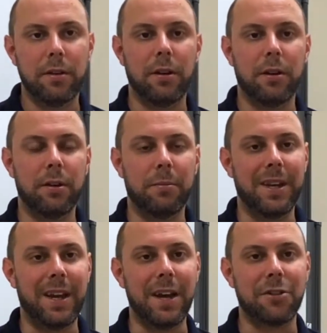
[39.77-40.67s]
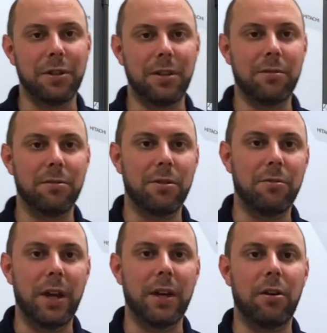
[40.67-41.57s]
and it actually doesn't do
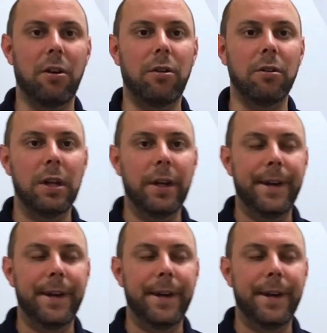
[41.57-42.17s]
that at all.